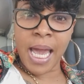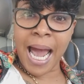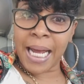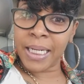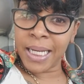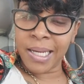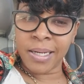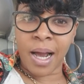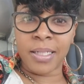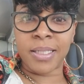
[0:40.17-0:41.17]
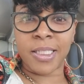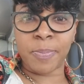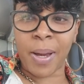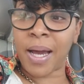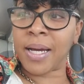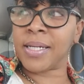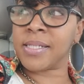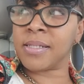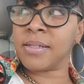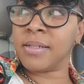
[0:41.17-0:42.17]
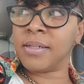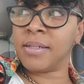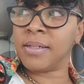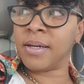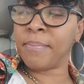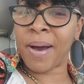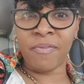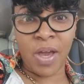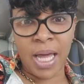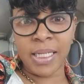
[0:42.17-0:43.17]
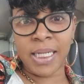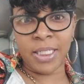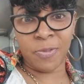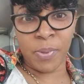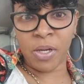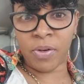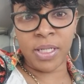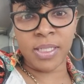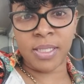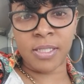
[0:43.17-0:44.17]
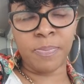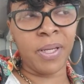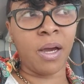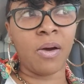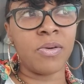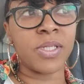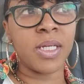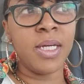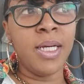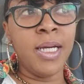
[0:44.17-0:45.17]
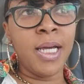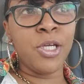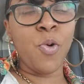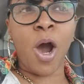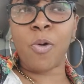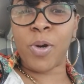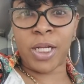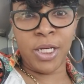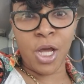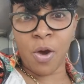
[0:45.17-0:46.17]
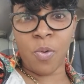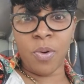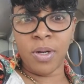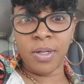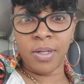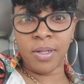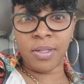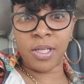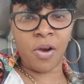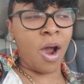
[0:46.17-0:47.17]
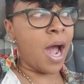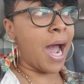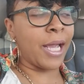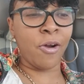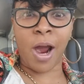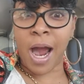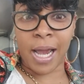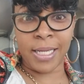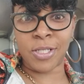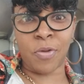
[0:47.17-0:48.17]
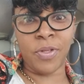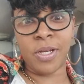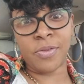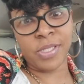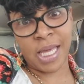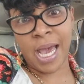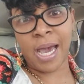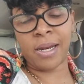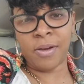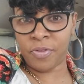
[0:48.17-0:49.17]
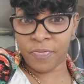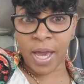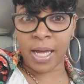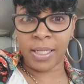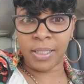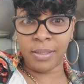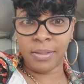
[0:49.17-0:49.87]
I need not despise my valley experiences because you already know there are higher heights on the other side of the valley.